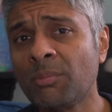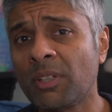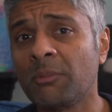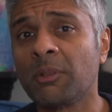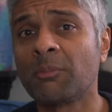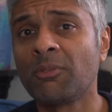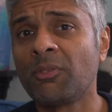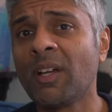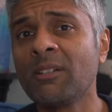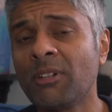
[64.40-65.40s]
premium
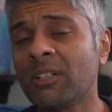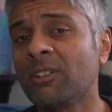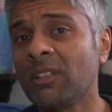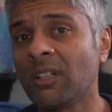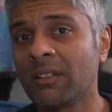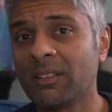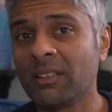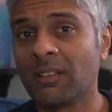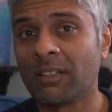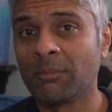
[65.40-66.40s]

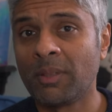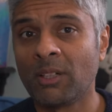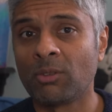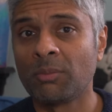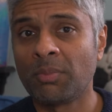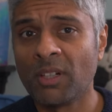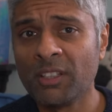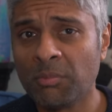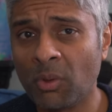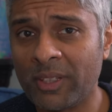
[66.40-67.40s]
£599
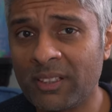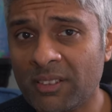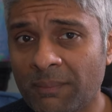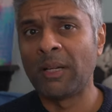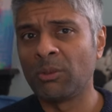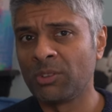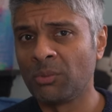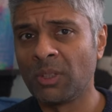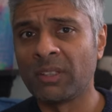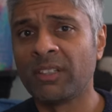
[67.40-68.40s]
price point? Bowers &
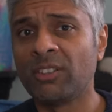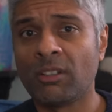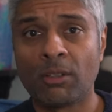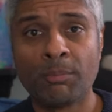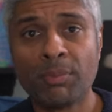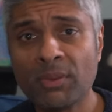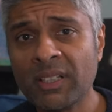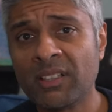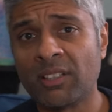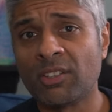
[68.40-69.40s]
Wilkins are a
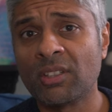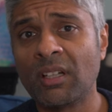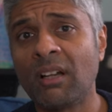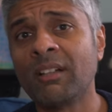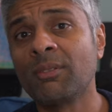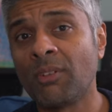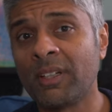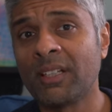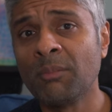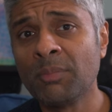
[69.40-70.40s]
British hi
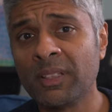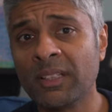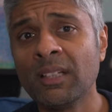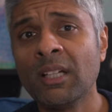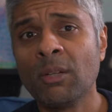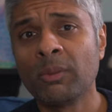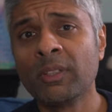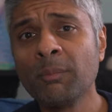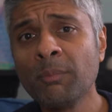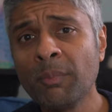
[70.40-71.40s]
fi company with
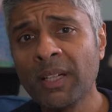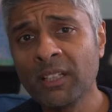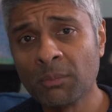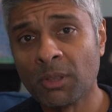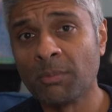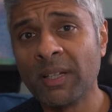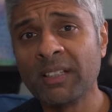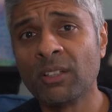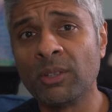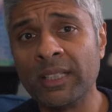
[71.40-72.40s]
an impeccable
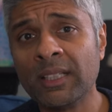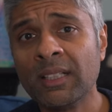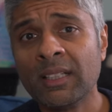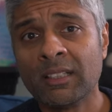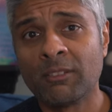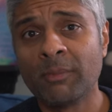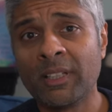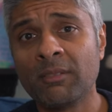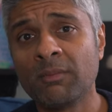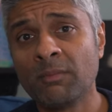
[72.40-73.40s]
pedigree. They've
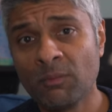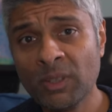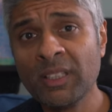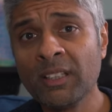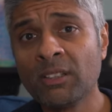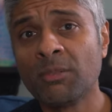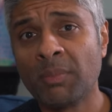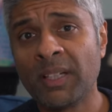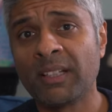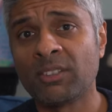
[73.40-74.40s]
made really good
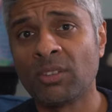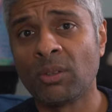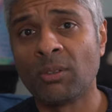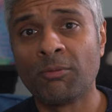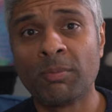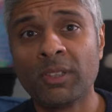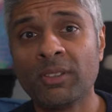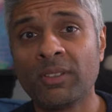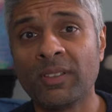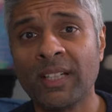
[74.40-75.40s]
pairs of
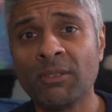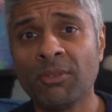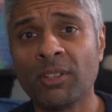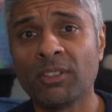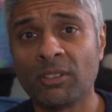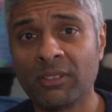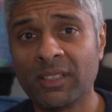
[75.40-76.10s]
Bluetooth headphones over the